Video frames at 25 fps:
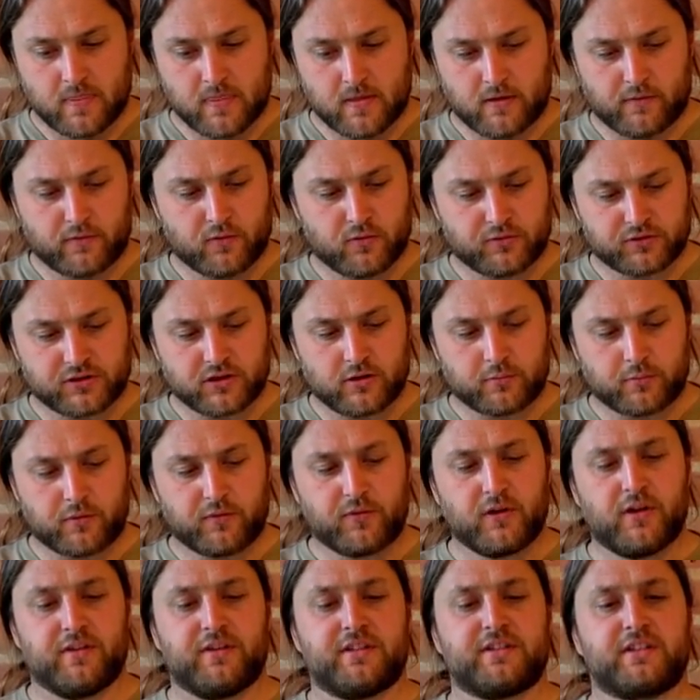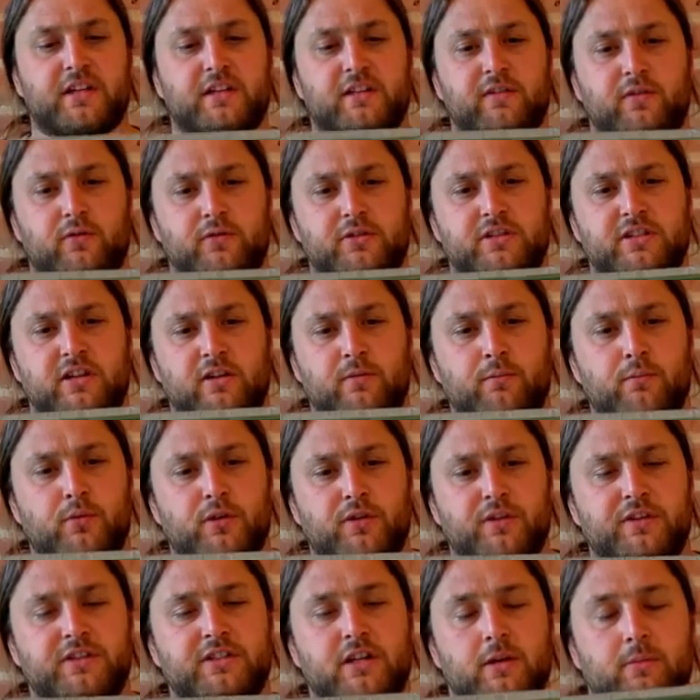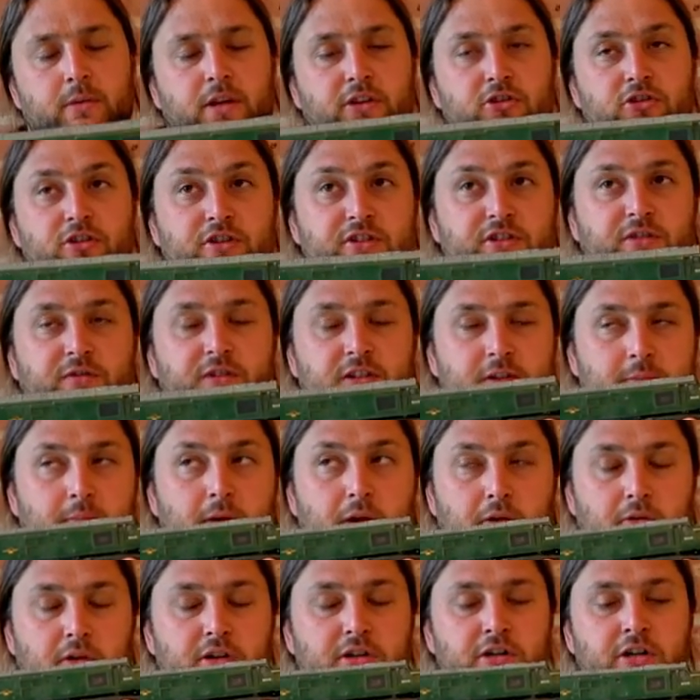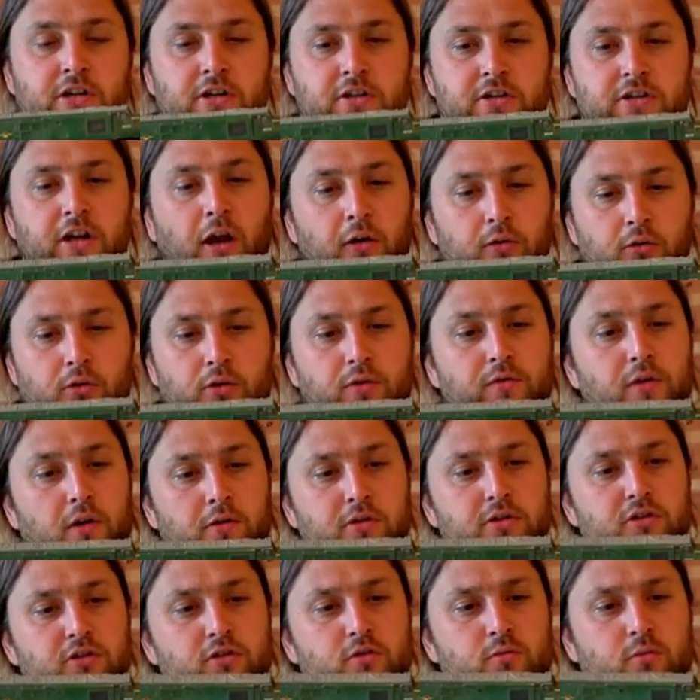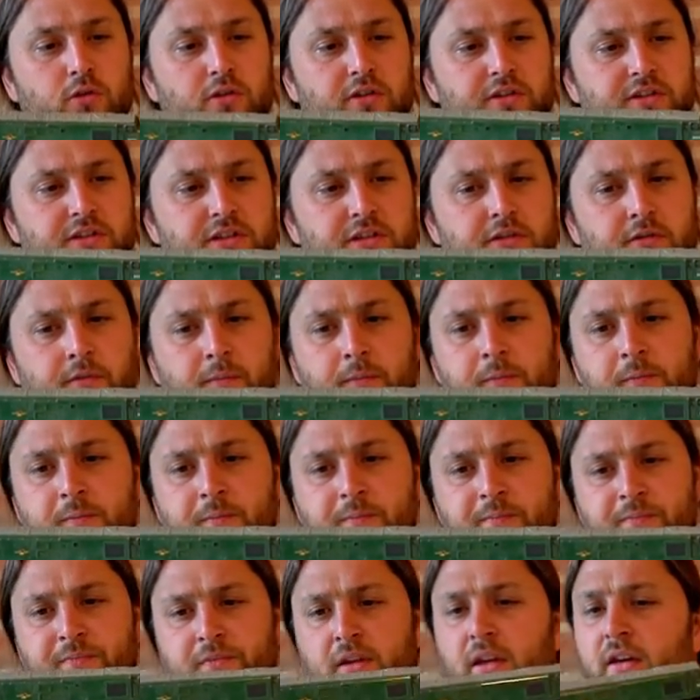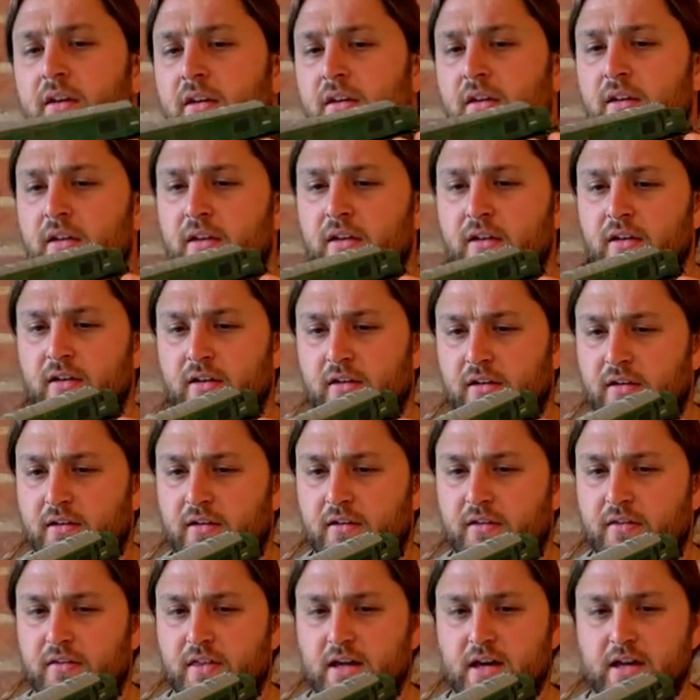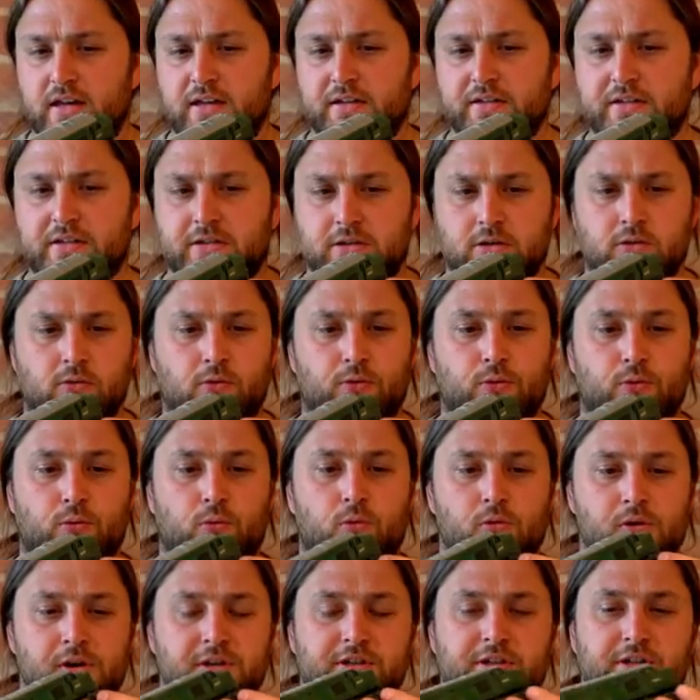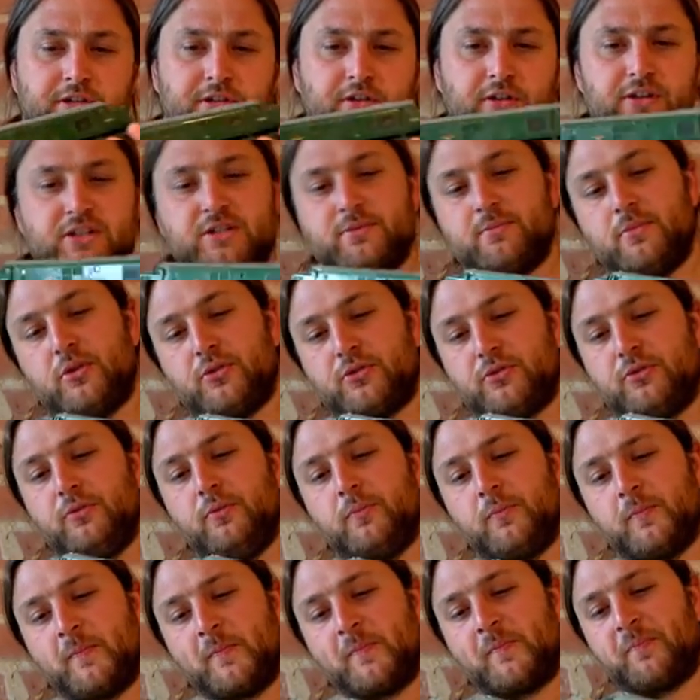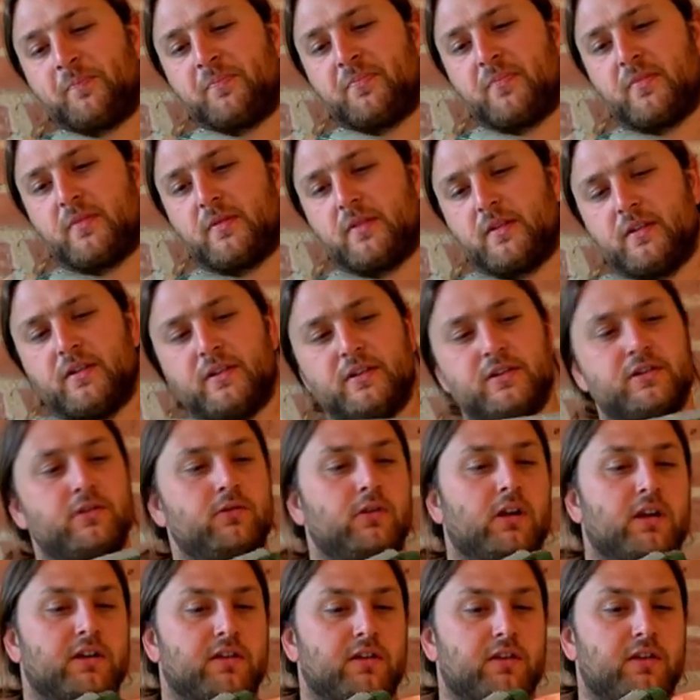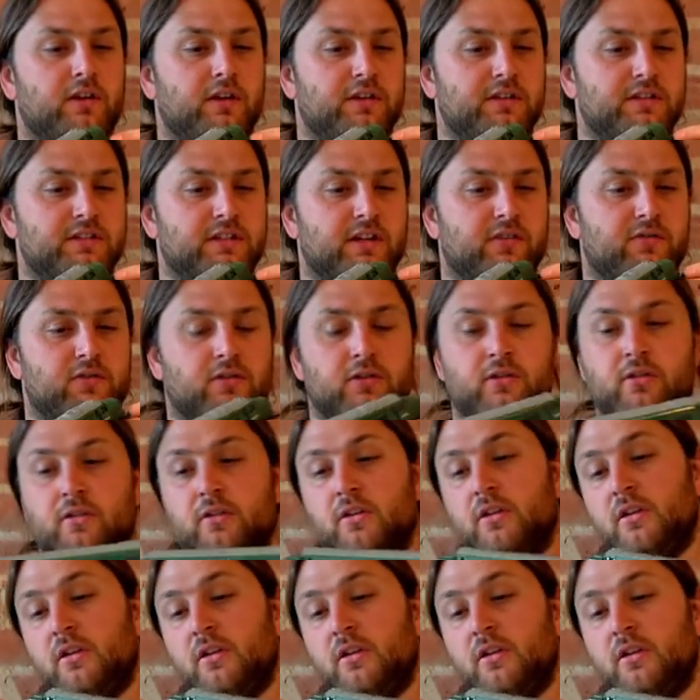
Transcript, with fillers: Now, of course, I prefer this setup with steam, but the steam engines of this period don't look very good, whereas that is still quite a nice model. I do like a thirty-seven.